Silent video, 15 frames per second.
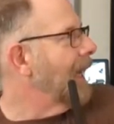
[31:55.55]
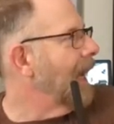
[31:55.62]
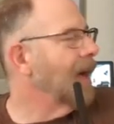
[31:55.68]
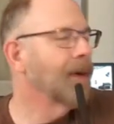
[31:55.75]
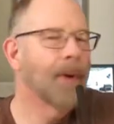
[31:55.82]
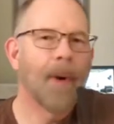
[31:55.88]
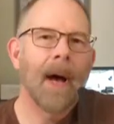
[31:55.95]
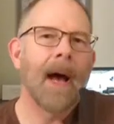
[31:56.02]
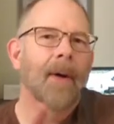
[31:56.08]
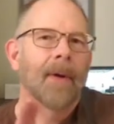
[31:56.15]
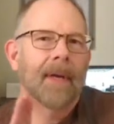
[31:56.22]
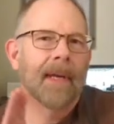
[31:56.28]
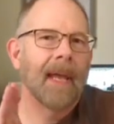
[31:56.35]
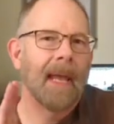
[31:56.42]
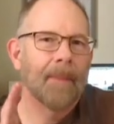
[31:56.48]
I don't know how
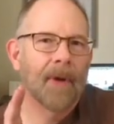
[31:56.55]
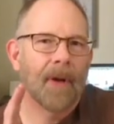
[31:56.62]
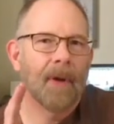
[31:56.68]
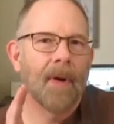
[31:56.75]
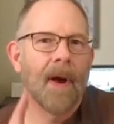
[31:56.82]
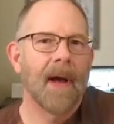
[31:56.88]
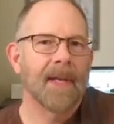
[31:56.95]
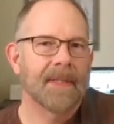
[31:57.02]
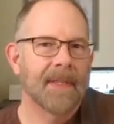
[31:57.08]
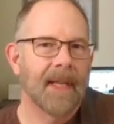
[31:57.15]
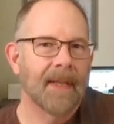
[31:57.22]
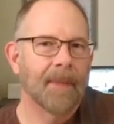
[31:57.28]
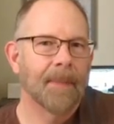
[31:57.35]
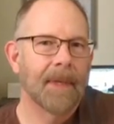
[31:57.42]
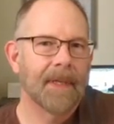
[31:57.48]
it came across
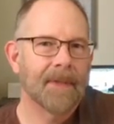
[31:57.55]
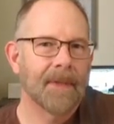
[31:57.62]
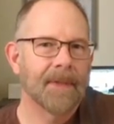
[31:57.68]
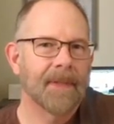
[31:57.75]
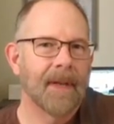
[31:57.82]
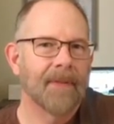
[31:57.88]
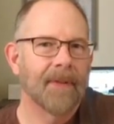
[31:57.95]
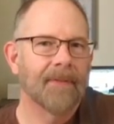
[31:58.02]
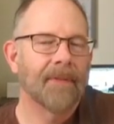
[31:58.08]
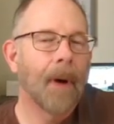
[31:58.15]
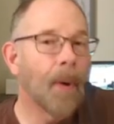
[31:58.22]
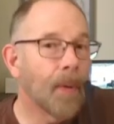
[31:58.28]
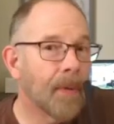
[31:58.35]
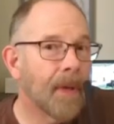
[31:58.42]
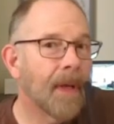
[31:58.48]
on the Pixel 7
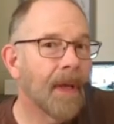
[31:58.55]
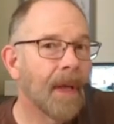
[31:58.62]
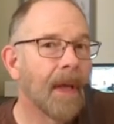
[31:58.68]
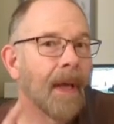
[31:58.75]
phone.